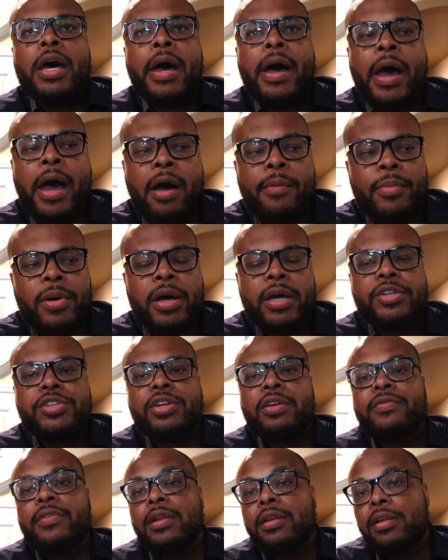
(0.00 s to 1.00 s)
how
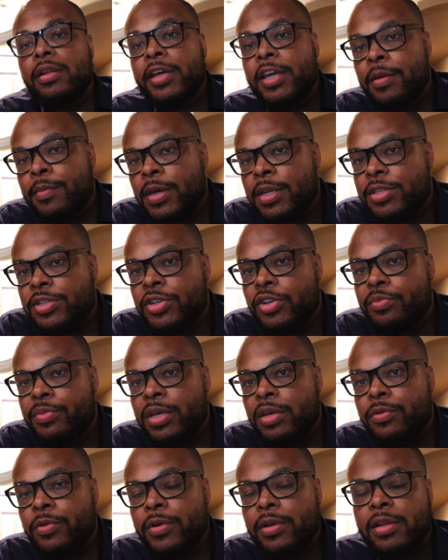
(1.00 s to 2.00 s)
much of the ligaments should
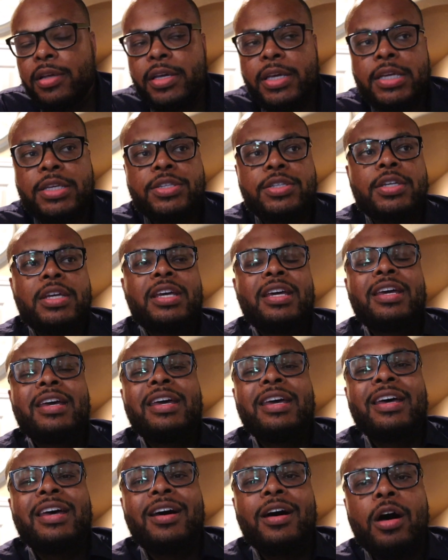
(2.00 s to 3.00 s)
be released,
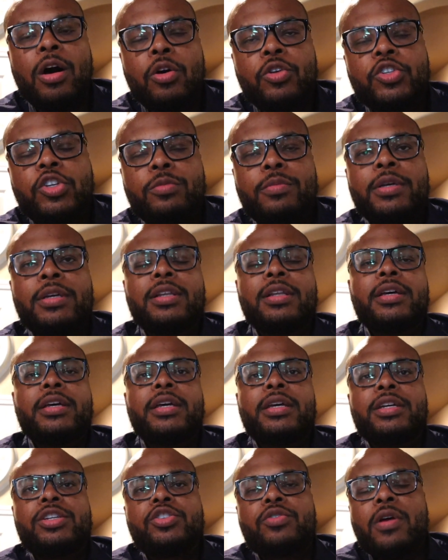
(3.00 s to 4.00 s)

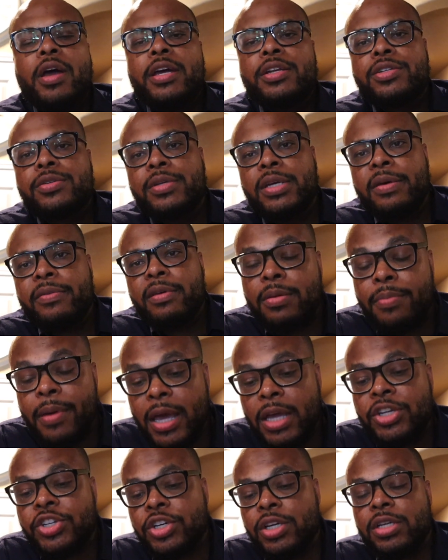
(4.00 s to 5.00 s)
ultimately trying to give the
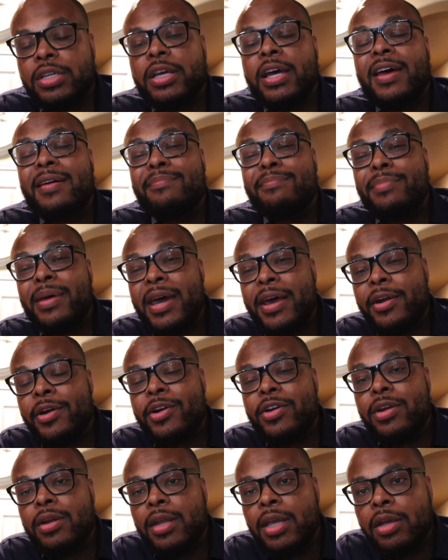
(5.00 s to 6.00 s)
patient a
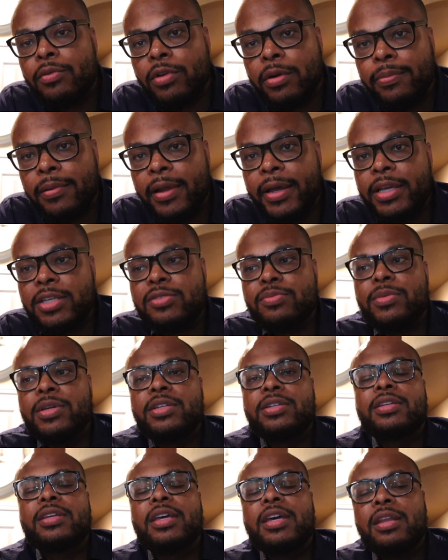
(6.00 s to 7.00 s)
better knee
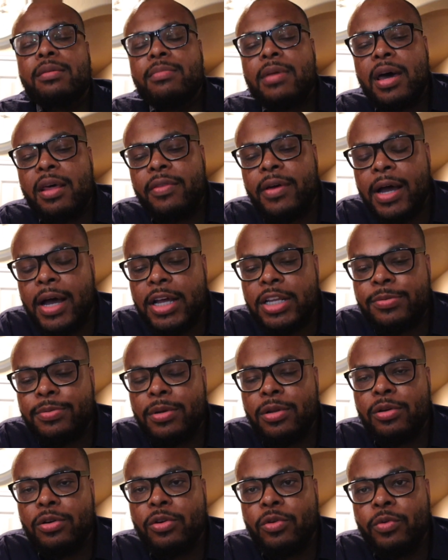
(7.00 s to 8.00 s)
replacement, get them out of the
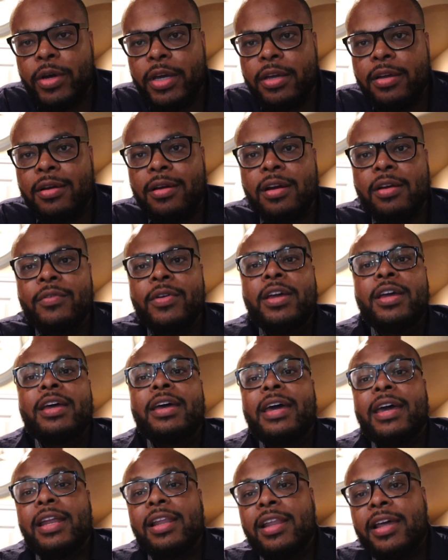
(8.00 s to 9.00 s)
hospital quicker
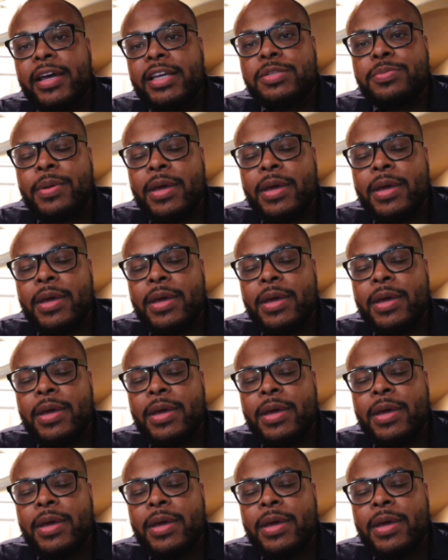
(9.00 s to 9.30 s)
and less